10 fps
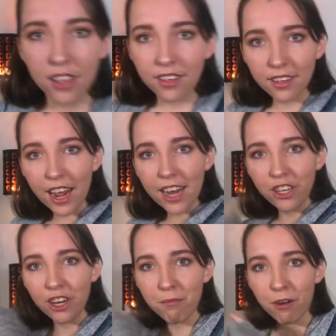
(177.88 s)

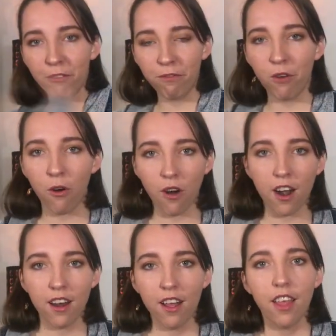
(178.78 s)
Stage number
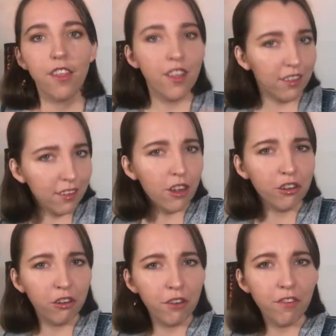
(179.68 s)
four. This is
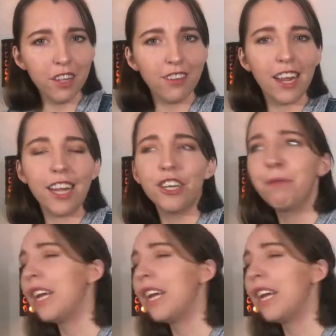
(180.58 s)
also a fun stage